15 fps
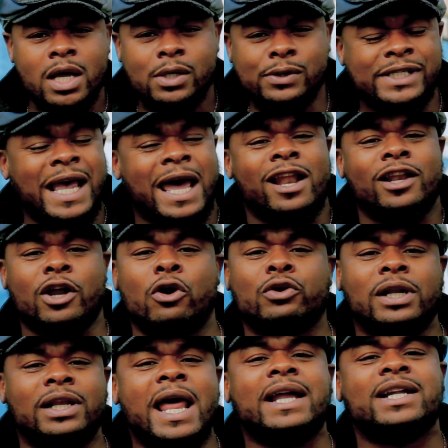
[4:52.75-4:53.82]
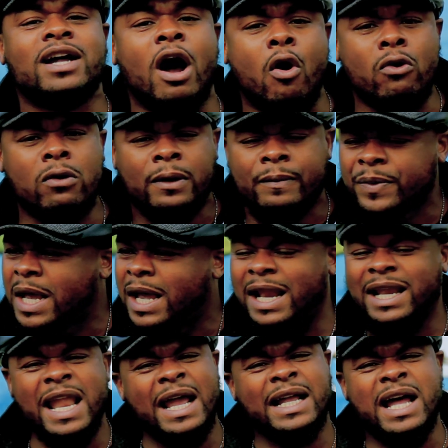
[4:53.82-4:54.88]
Just gotta learn to let go
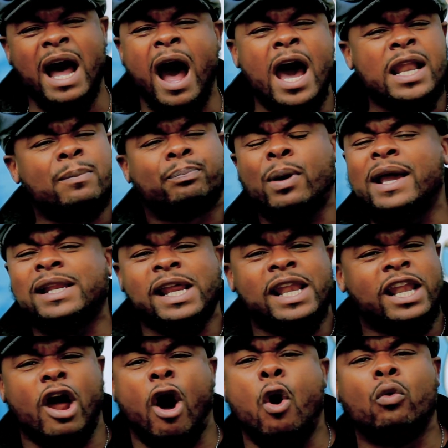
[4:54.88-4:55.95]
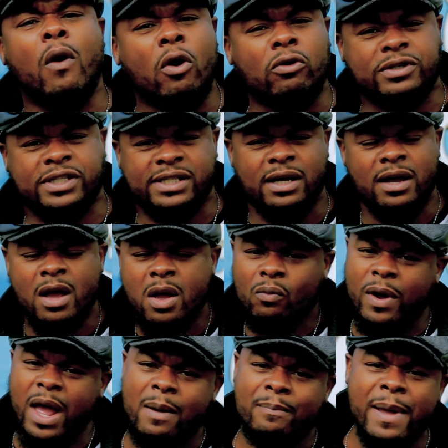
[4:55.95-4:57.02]
and let God and pray that it all works
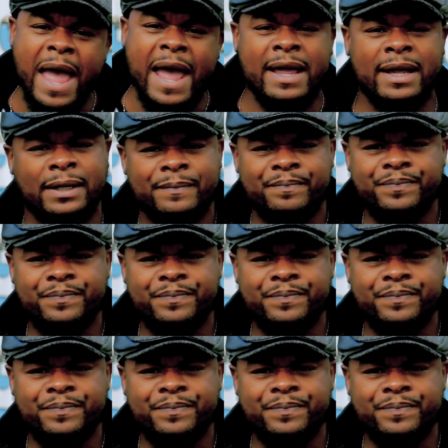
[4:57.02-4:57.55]
where I'm at.